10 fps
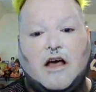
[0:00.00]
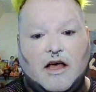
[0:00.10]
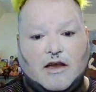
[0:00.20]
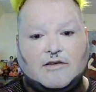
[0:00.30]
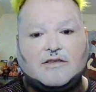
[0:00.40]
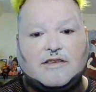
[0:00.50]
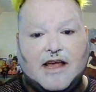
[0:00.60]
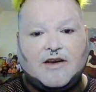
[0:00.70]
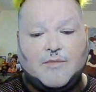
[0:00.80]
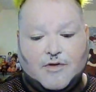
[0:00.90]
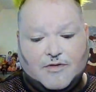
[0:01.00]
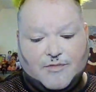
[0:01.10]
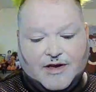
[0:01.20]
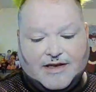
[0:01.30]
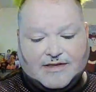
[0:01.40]
understandable the
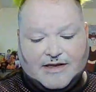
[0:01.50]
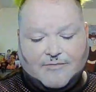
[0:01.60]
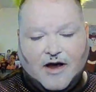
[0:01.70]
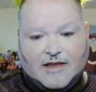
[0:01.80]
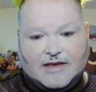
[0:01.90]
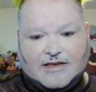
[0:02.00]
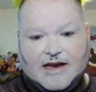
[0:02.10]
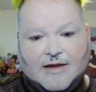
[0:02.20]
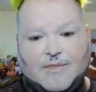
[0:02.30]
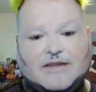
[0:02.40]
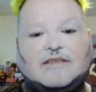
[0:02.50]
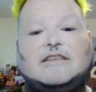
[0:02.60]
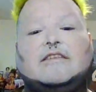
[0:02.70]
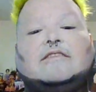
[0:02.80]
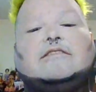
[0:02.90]
reason why they did it, but
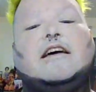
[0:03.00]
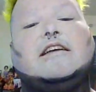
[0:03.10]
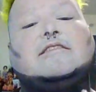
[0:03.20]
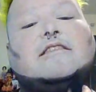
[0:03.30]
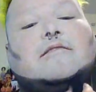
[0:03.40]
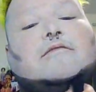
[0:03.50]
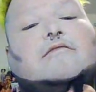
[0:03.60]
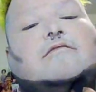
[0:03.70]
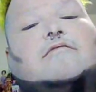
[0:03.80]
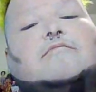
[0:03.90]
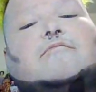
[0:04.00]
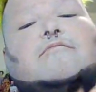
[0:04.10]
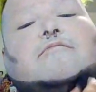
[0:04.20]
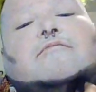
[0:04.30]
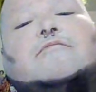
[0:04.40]
still, it's like, so
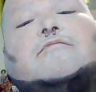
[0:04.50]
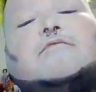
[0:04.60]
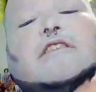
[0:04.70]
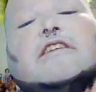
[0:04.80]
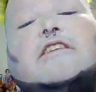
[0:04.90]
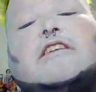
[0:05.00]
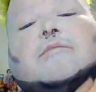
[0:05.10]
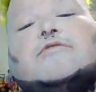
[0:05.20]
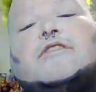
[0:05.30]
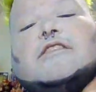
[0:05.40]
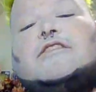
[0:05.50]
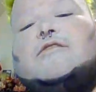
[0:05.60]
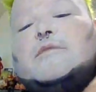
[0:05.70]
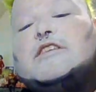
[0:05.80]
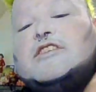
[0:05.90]
I'm trying to do
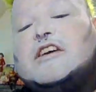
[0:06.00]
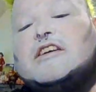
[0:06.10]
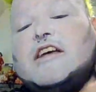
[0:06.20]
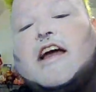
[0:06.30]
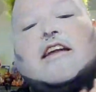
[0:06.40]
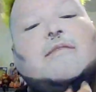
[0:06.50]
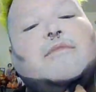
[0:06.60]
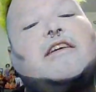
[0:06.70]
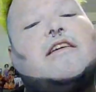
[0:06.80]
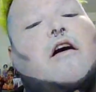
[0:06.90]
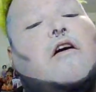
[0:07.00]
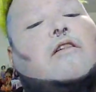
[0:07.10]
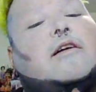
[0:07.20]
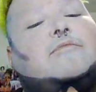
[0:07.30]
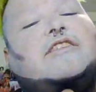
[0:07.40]
my check-in and be all up to